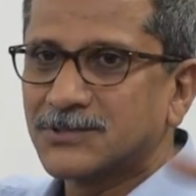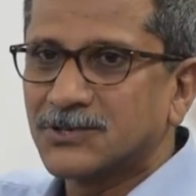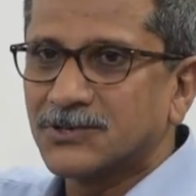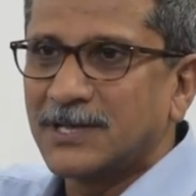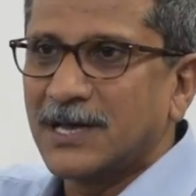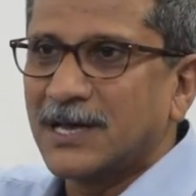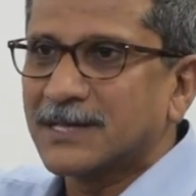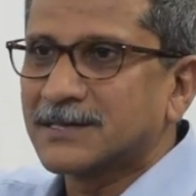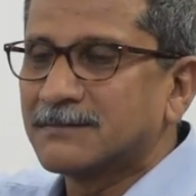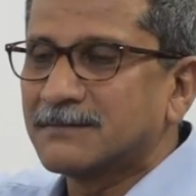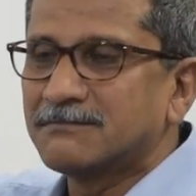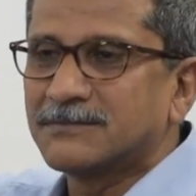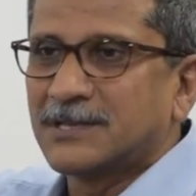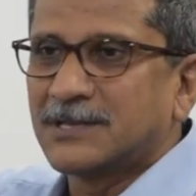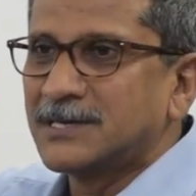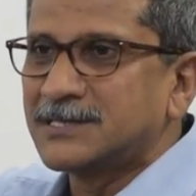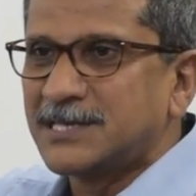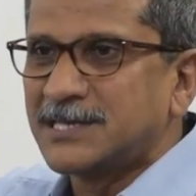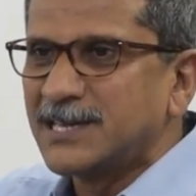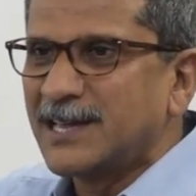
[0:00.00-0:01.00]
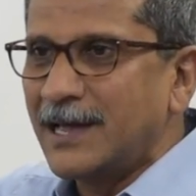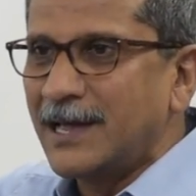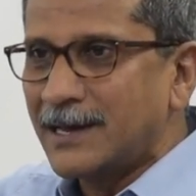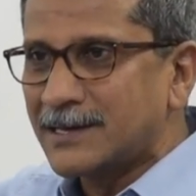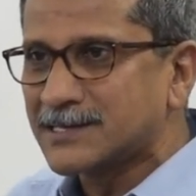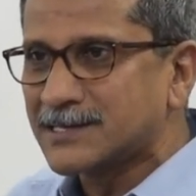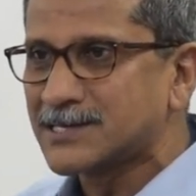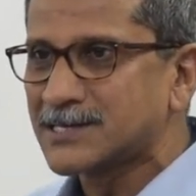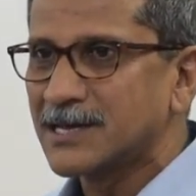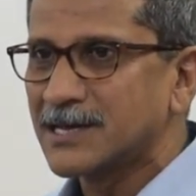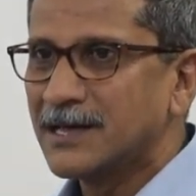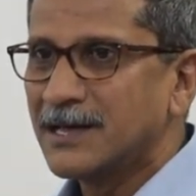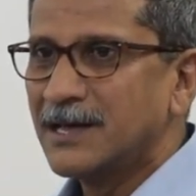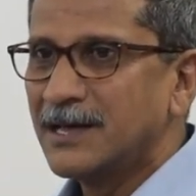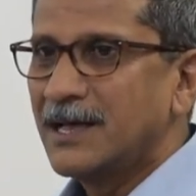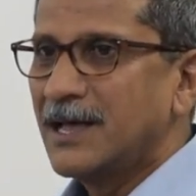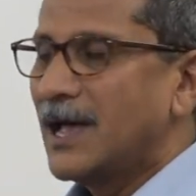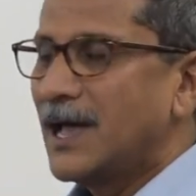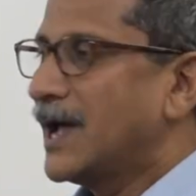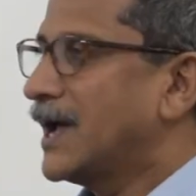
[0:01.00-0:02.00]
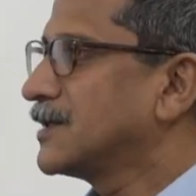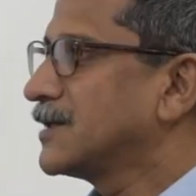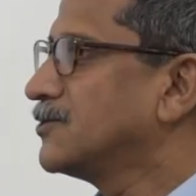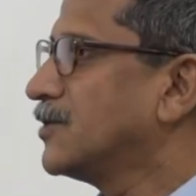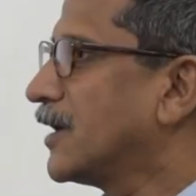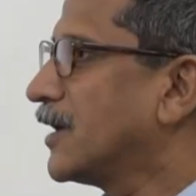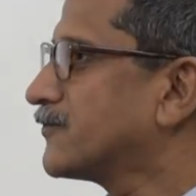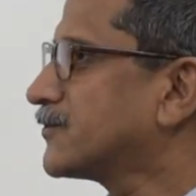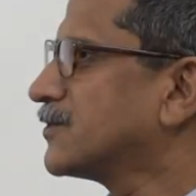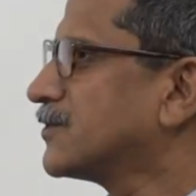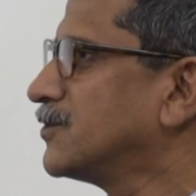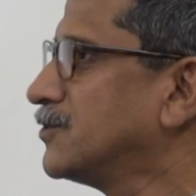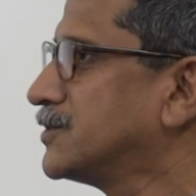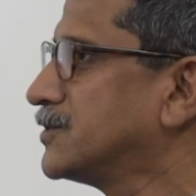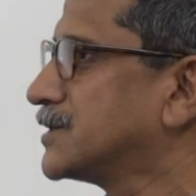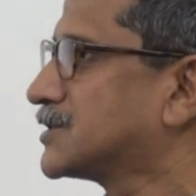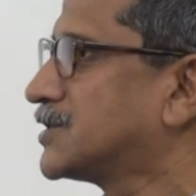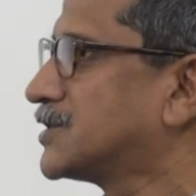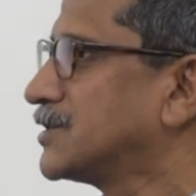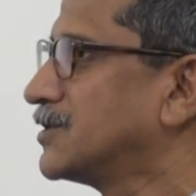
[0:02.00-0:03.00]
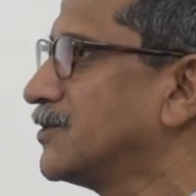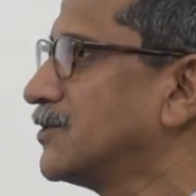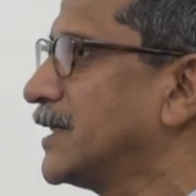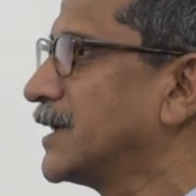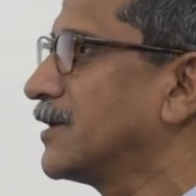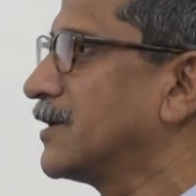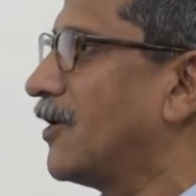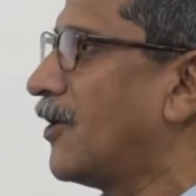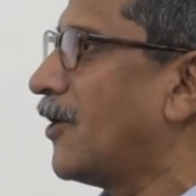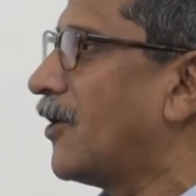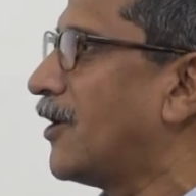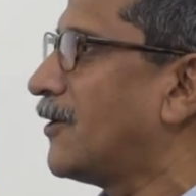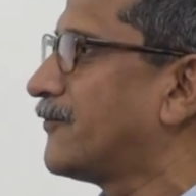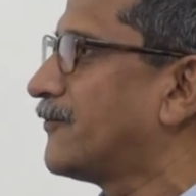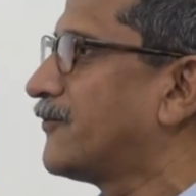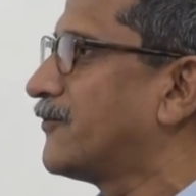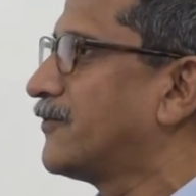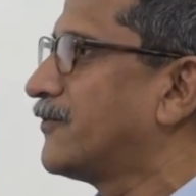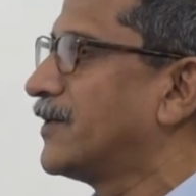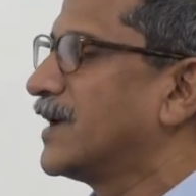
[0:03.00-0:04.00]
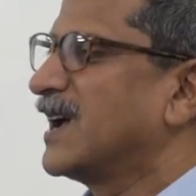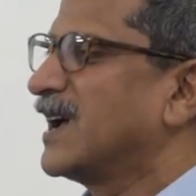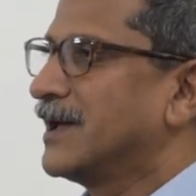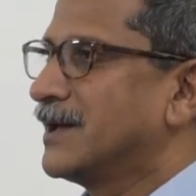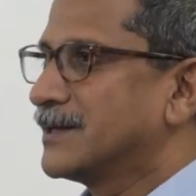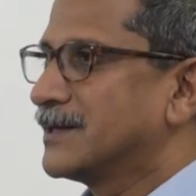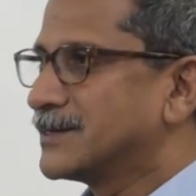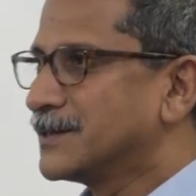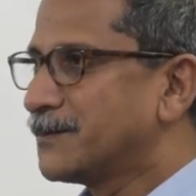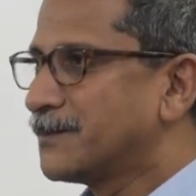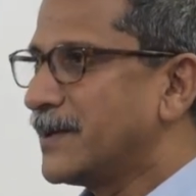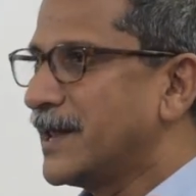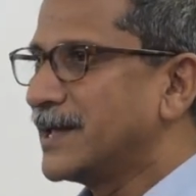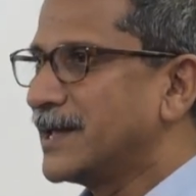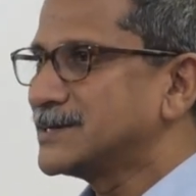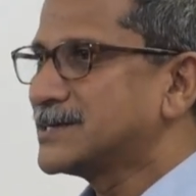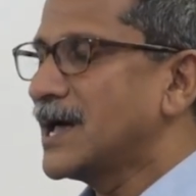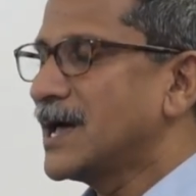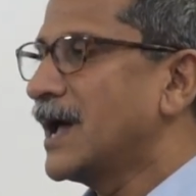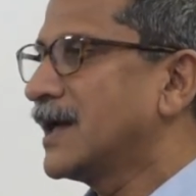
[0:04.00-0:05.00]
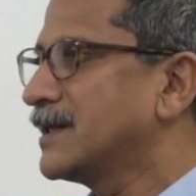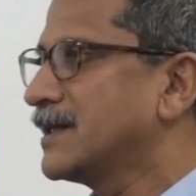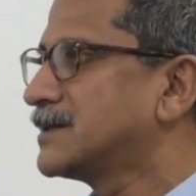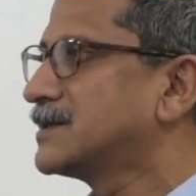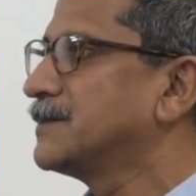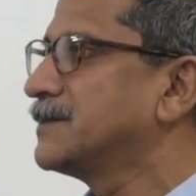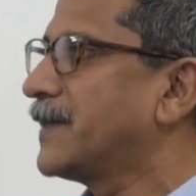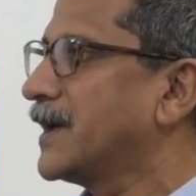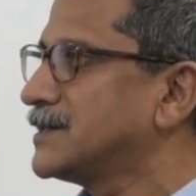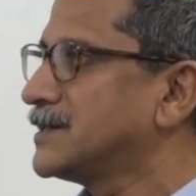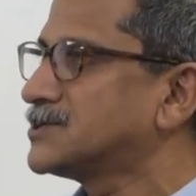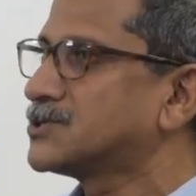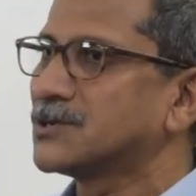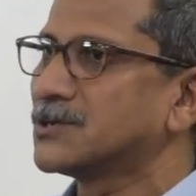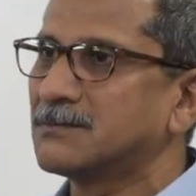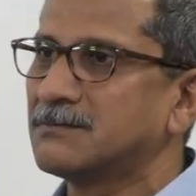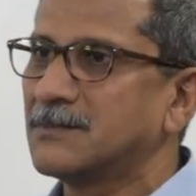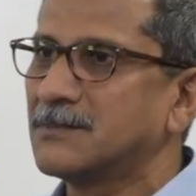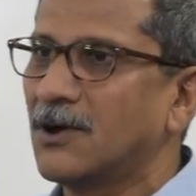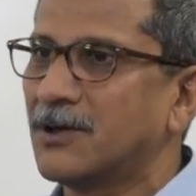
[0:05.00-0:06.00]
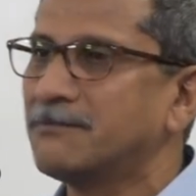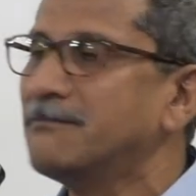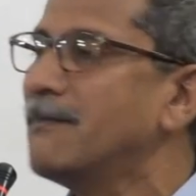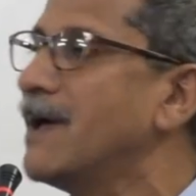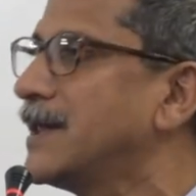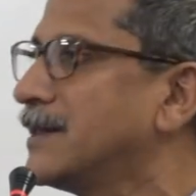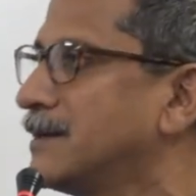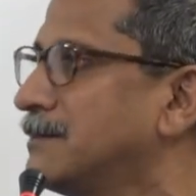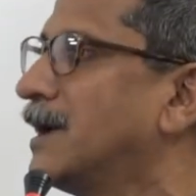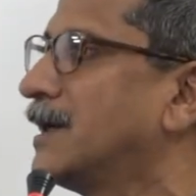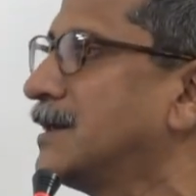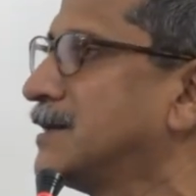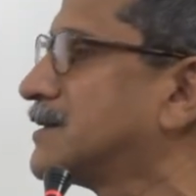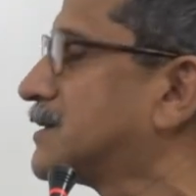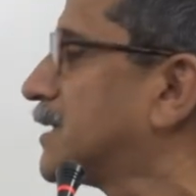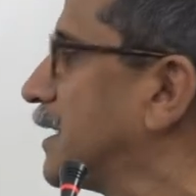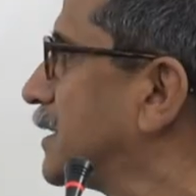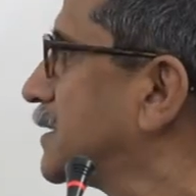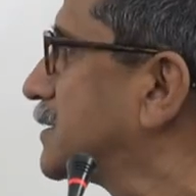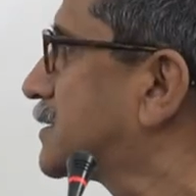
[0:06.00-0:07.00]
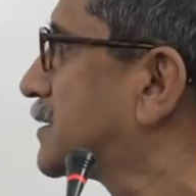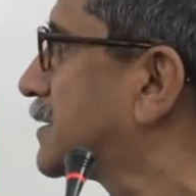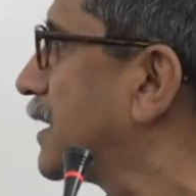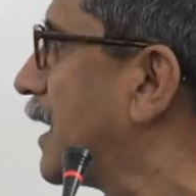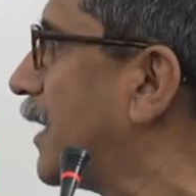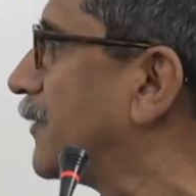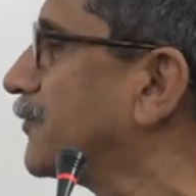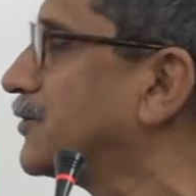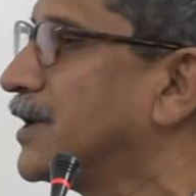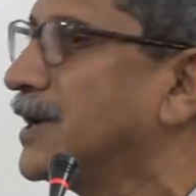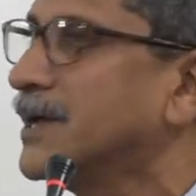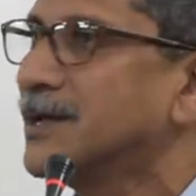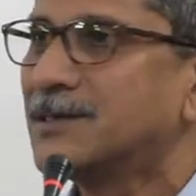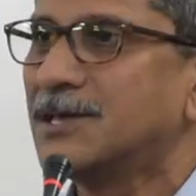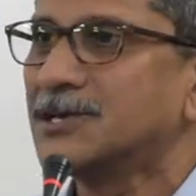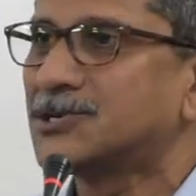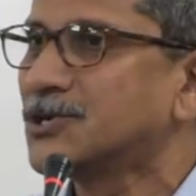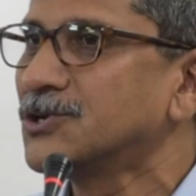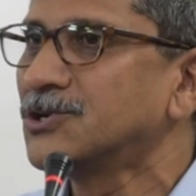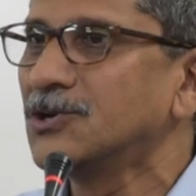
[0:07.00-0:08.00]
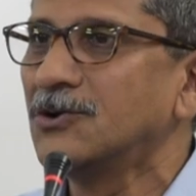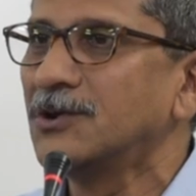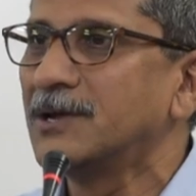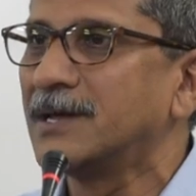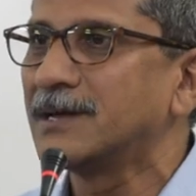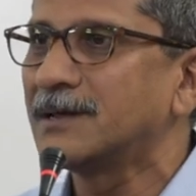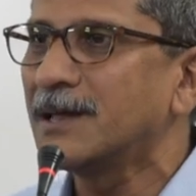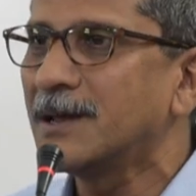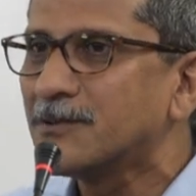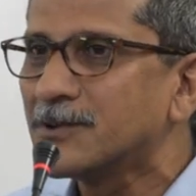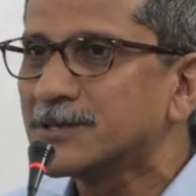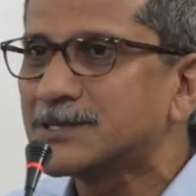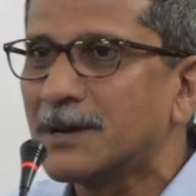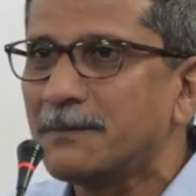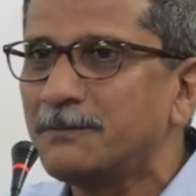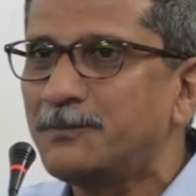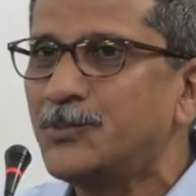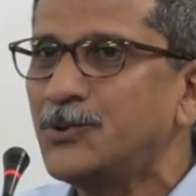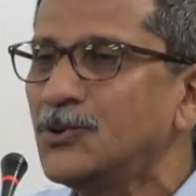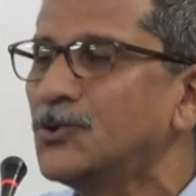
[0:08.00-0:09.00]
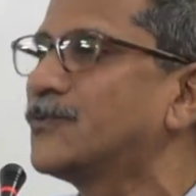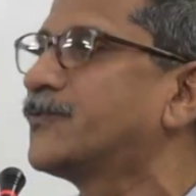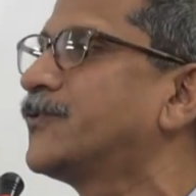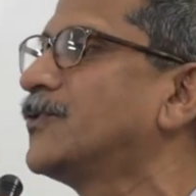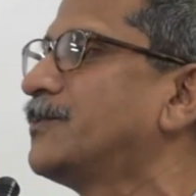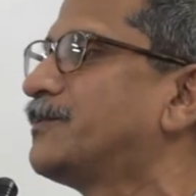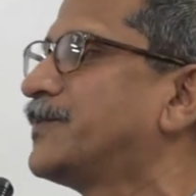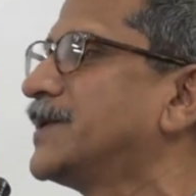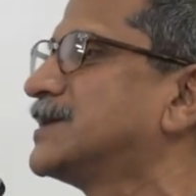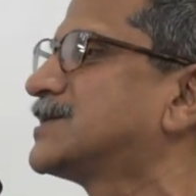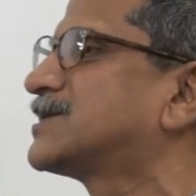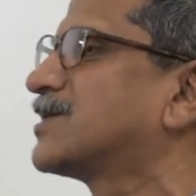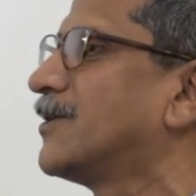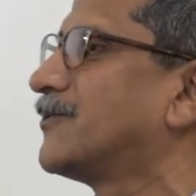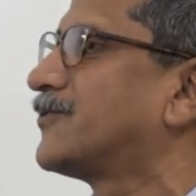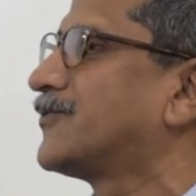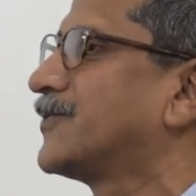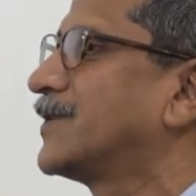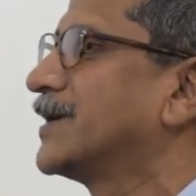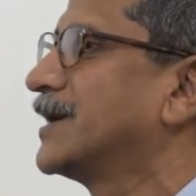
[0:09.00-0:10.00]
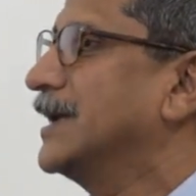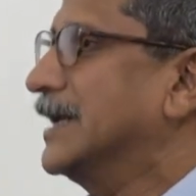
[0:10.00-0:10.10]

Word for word: So, there are 30 gates and you have to do the scheduling of the planes and it depends on, on many many things how you they scheduled it. It was a beautiful piece of